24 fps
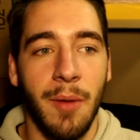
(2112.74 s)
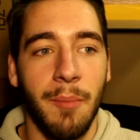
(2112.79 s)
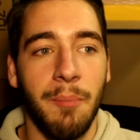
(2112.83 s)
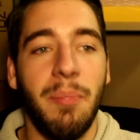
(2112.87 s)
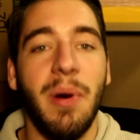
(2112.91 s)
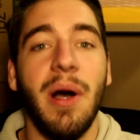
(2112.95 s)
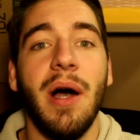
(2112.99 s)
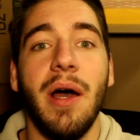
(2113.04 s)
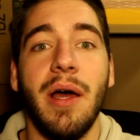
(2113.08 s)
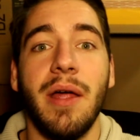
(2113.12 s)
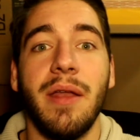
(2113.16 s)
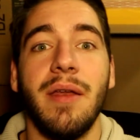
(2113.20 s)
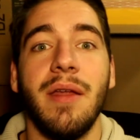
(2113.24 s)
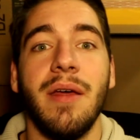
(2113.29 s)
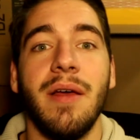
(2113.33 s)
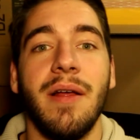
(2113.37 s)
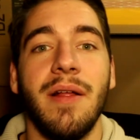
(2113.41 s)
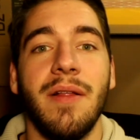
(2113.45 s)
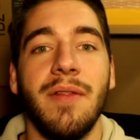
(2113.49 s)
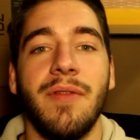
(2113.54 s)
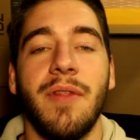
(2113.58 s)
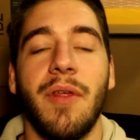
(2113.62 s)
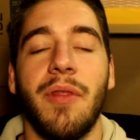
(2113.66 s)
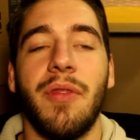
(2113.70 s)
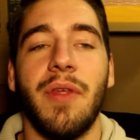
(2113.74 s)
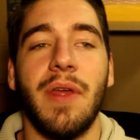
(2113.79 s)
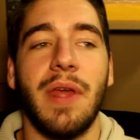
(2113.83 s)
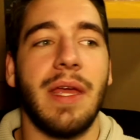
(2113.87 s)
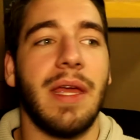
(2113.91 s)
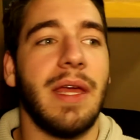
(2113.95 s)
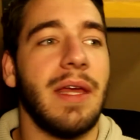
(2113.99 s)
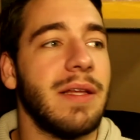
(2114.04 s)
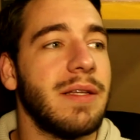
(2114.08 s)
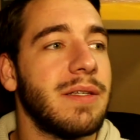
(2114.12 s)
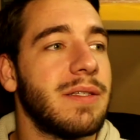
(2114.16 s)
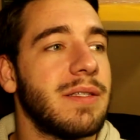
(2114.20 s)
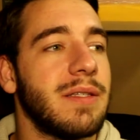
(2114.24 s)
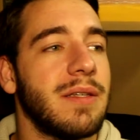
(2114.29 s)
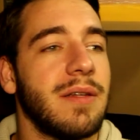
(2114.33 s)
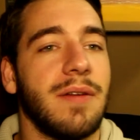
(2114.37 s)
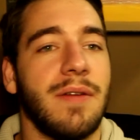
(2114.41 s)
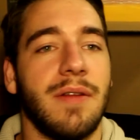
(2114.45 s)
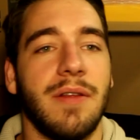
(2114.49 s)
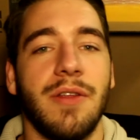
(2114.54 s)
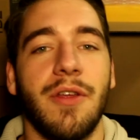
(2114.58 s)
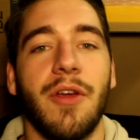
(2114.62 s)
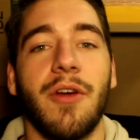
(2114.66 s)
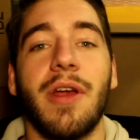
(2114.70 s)
But the thing is,
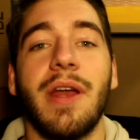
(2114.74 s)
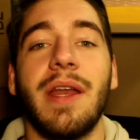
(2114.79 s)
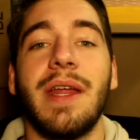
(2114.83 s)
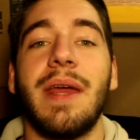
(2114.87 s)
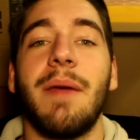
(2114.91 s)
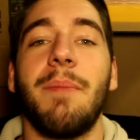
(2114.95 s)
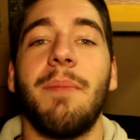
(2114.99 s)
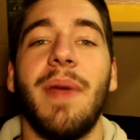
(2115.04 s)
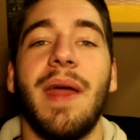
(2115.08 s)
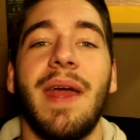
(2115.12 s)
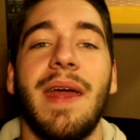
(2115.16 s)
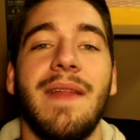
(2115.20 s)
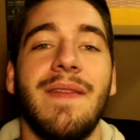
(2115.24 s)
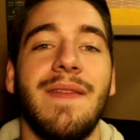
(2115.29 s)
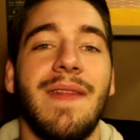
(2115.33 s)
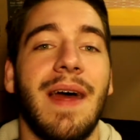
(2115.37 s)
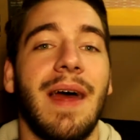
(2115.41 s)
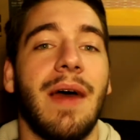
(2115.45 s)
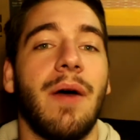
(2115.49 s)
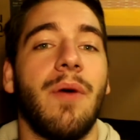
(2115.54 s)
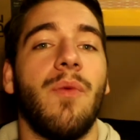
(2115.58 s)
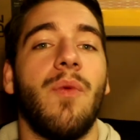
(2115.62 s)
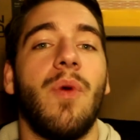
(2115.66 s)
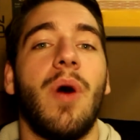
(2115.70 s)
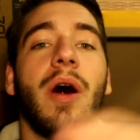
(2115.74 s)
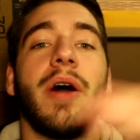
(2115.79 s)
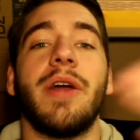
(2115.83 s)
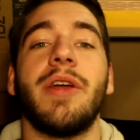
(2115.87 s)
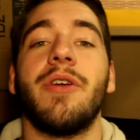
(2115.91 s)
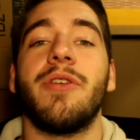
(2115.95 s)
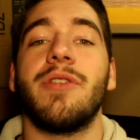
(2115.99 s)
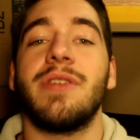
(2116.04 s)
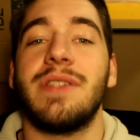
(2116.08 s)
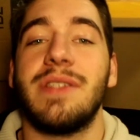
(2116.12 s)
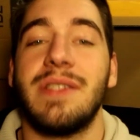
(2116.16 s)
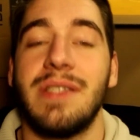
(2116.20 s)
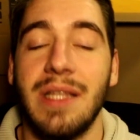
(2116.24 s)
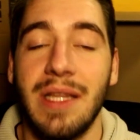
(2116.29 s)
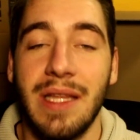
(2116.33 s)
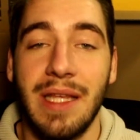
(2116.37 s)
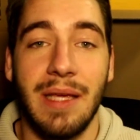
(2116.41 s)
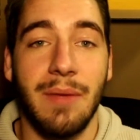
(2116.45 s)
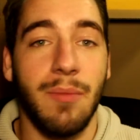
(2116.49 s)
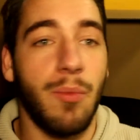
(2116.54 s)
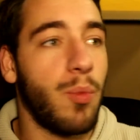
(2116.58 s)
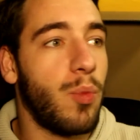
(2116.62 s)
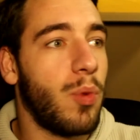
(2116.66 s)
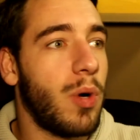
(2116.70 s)
you're going to get paid that while you're
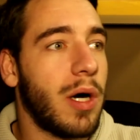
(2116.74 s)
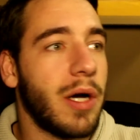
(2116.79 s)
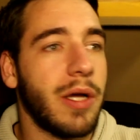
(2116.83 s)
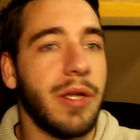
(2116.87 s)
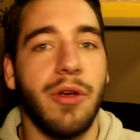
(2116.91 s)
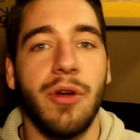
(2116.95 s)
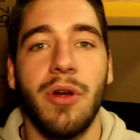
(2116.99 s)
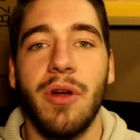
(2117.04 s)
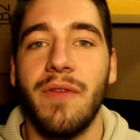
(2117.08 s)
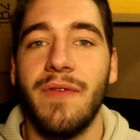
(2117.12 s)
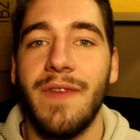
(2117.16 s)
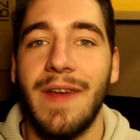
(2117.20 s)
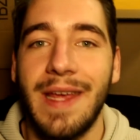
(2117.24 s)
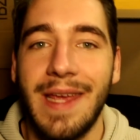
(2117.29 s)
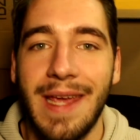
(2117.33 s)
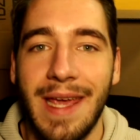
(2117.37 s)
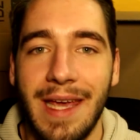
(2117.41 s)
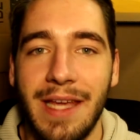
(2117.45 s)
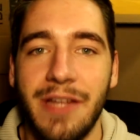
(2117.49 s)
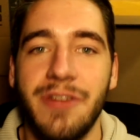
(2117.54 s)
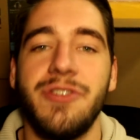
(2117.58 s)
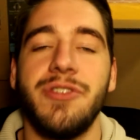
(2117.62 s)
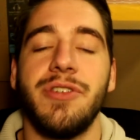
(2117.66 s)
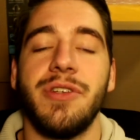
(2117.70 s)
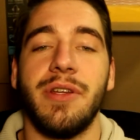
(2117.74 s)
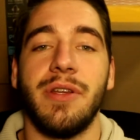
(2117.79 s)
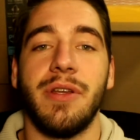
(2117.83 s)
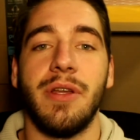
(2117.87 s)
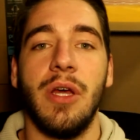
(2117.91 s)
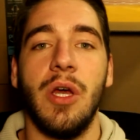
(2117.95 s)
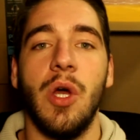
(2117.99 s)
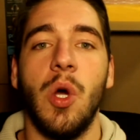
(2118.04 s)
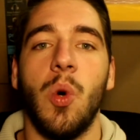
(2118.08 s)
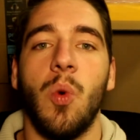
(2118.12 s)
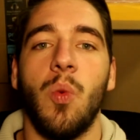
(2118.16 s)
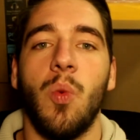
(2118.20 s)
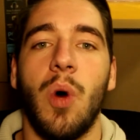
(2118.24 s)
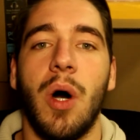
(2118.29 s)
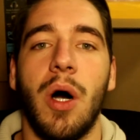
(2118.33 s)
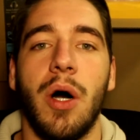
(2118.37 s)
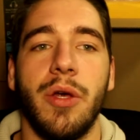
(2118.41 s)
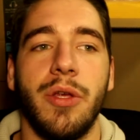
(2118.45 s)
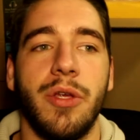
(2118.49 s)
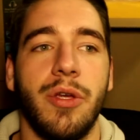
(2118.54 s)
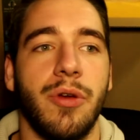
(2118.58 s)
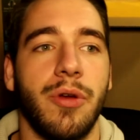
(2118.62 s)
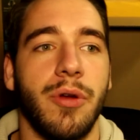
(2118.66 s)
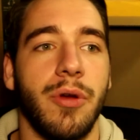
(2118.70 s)
asleep, while you're on vacation, while
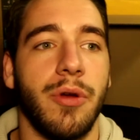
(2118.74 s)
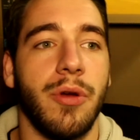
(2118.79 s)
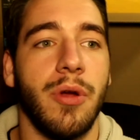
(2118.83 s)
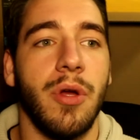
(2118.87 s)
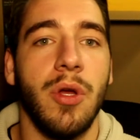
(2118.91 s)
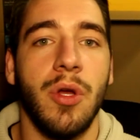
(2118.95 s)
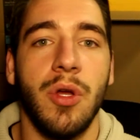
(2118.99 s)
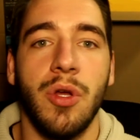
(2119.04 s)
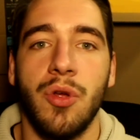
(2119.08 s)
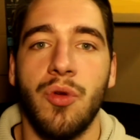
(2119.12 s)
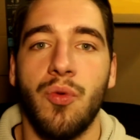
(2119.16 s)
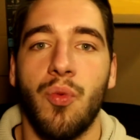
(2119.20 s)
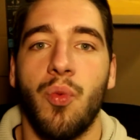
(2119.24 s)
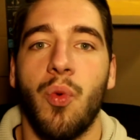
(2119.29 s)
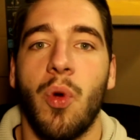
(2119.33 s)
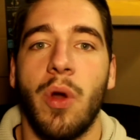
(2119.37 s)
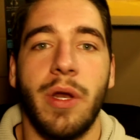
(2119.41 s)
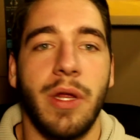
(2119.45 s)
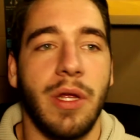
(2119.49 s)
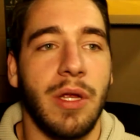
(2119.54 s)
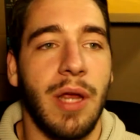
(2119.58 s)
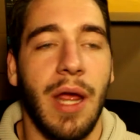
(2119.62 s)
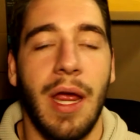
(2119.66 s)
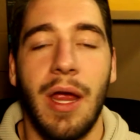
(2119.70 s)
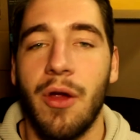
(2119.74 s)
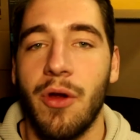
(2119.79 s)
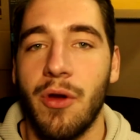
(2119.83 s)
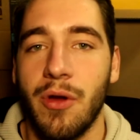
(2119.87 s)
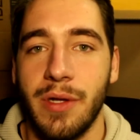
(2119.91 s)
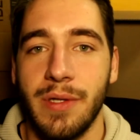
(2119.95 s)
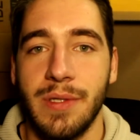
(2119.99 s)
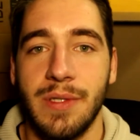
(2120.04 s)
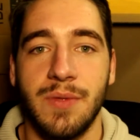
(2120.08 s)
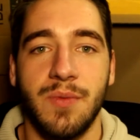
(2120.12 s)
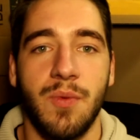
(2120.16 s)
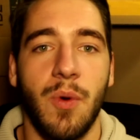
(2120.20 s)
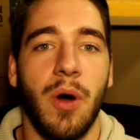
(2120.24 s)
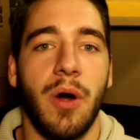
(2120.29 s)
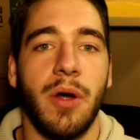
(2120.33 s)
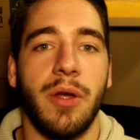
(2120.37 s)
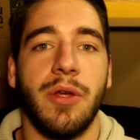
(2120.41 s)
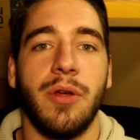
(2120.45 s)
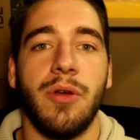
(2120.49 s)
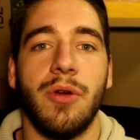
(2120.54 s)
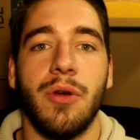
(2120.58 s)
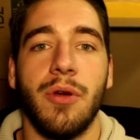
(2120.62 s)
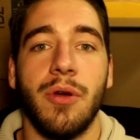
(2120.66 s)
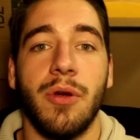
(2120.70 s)
you're running errands, while
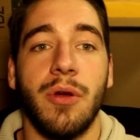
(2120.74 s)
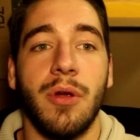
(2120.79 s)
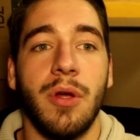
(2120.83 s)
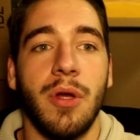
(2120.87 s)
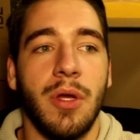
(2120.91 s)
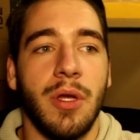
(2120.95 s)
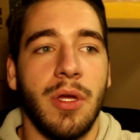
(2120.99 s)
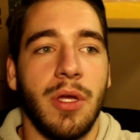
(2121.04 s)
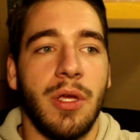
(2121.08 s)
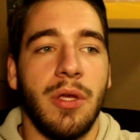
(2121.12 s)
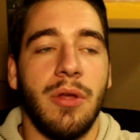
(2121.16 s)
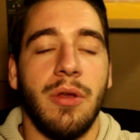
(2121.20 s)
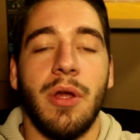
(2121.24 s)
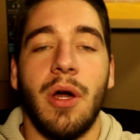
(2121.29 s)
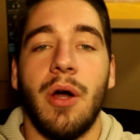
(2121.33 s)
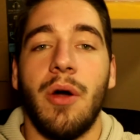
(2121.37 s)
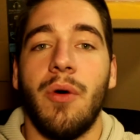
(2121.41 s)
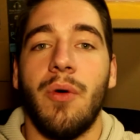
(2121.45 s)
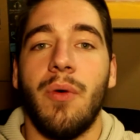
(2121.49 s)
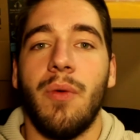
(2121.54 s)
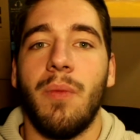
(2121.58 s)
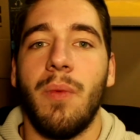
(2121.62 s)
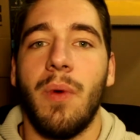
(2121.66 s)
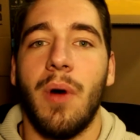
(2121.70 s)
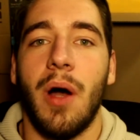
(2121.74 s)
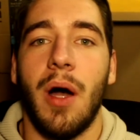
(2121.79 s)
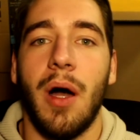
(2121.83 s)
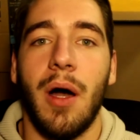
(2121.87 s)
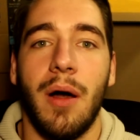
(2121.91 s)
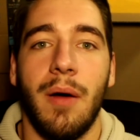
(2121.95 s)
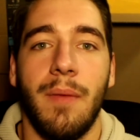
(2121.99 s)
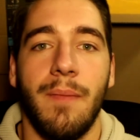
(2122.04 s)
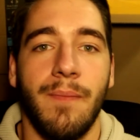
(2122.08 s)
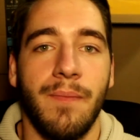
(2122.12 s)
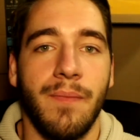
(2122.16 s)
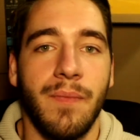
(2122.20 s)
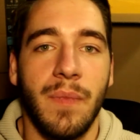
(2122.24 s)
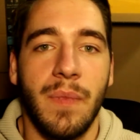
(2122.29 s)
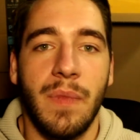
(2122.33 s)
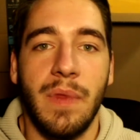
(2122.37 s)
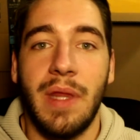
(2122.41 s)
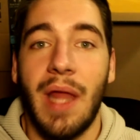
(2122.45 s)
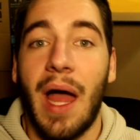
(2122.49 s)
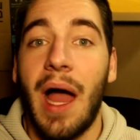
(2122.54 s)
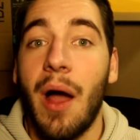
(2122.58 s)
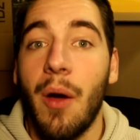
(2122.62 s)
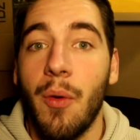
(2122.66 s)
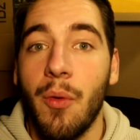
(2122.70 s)
you're,
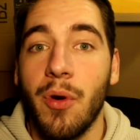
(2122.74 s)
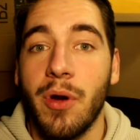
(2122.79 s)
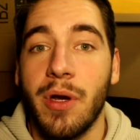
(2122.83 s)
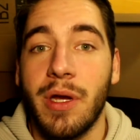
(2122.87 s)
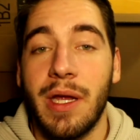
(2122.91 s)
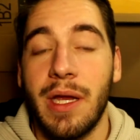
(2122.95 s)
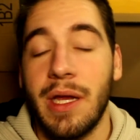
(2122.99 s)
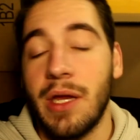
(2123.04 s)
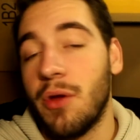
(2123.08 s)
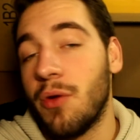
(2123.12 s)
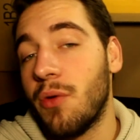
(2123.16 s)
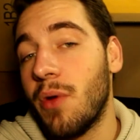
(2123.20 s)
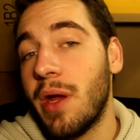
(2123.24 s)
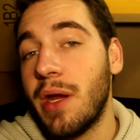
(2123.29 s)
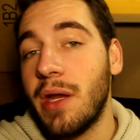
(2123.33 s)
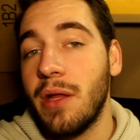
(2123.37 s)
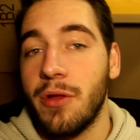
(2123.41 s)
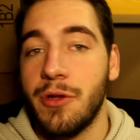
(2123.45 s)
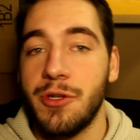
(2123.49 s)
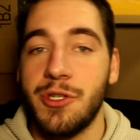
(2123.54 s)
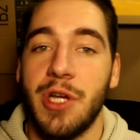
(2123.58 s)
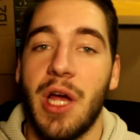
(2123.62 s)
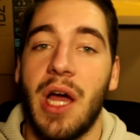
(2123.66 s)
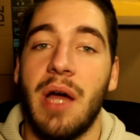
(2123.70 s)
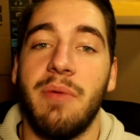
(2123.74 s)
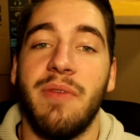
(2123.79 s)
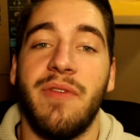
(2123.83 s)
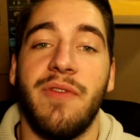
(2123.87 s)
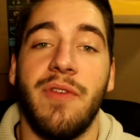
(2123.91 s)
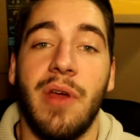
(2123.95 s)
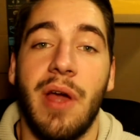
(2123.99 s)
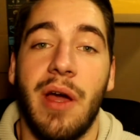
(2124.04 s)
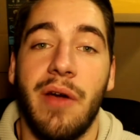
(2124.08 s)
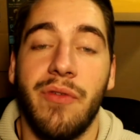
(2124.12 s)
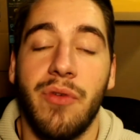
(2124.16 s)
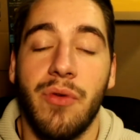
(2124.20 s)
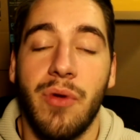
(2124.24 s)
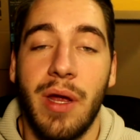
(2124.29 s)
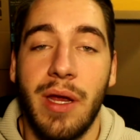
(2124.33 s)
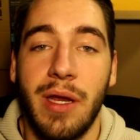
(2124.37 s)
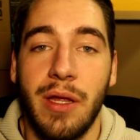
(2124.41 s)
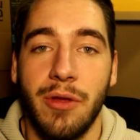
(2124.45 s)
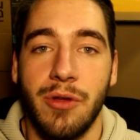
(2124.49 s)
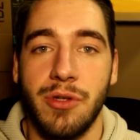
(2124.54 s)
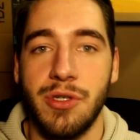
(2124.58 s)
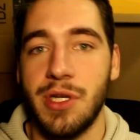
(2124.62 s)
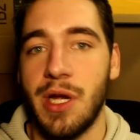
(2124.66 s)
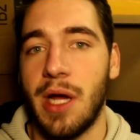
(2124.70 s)
not working your regular job if you have a
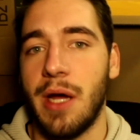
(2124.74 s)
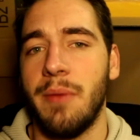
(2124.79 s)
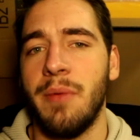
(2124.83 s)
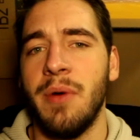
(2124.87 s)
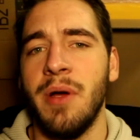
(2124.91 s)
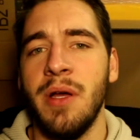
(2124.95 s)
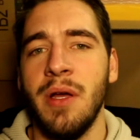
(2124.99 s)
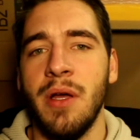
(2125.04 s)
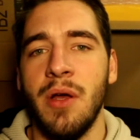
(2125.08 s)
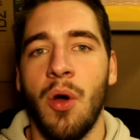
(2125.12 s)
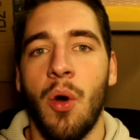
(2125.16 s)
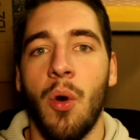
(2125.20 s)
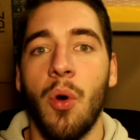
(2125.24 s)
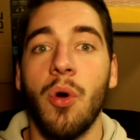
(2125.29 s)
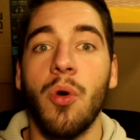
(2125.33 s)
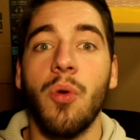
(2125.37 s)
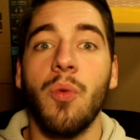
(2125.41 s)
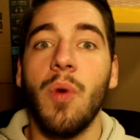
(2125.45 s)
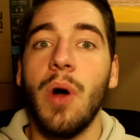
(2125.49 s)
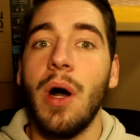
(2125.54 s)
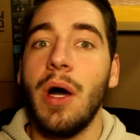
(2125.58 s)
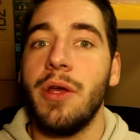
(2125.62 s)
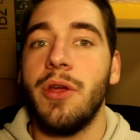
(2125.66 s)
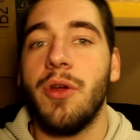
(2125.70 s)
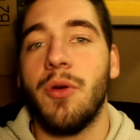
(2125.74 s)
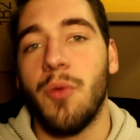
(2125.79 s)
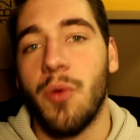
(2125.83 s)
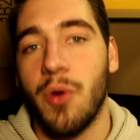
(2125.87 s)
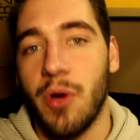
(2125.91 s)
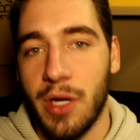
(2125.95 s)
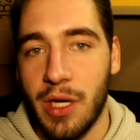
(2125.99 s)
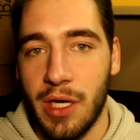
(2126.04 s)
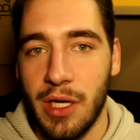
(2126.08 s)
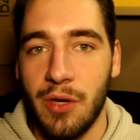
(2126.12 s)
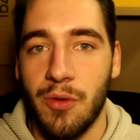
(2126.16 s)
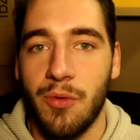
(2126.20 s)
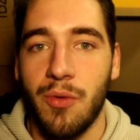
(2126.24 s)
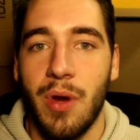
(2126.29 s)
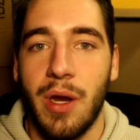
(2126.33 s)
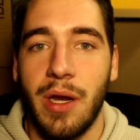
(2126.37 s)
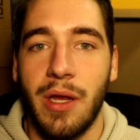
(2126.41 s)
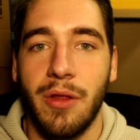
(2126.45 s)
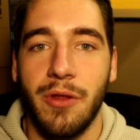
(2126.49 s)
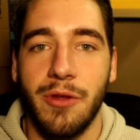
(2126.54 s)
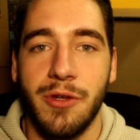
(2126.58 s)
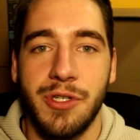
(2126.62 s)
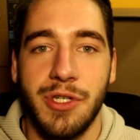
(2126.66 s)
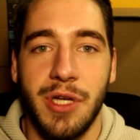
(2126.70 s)
regular job, or while you're working your
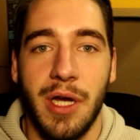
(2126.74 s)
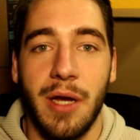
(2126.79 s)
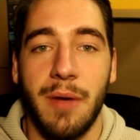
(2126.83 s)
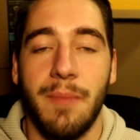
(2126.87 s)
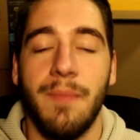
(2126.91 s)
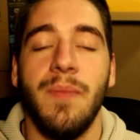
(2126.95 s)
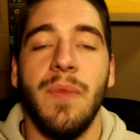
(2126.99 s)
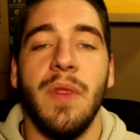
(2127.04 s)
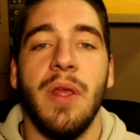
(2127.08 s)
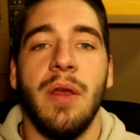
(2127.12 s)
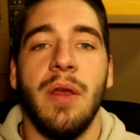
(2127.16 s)
regular job.